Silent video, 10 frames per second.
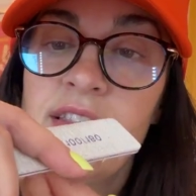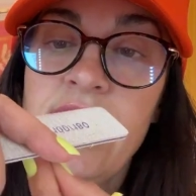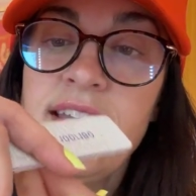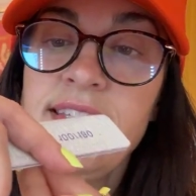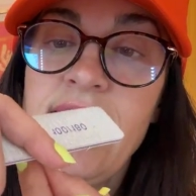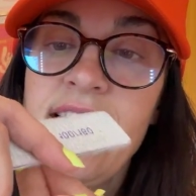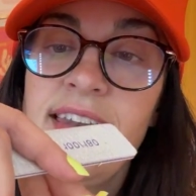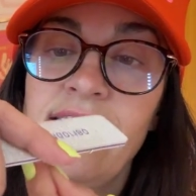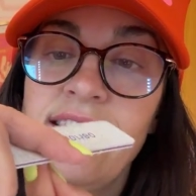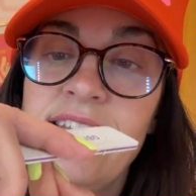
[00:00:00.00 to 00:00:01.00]
Now, like I
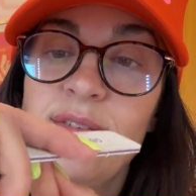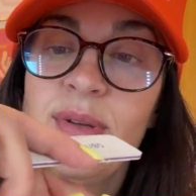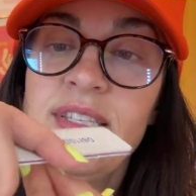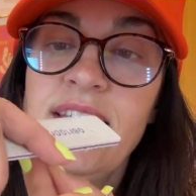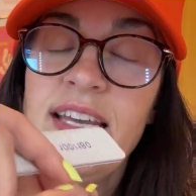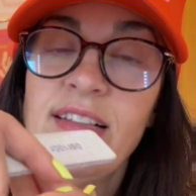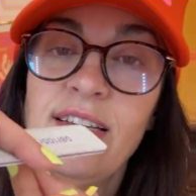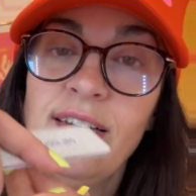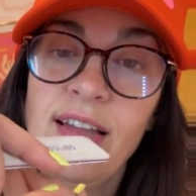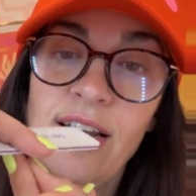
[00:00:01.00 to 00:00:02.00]
said, these ones take a
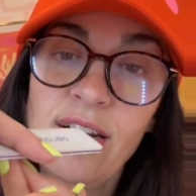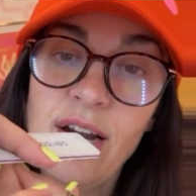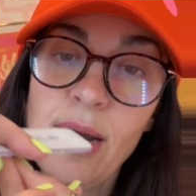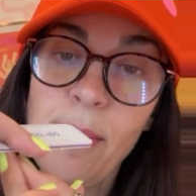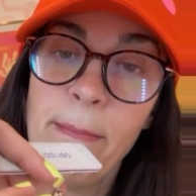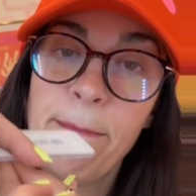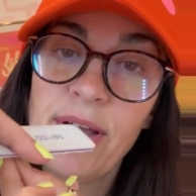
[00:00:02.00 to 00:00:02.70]
little longer,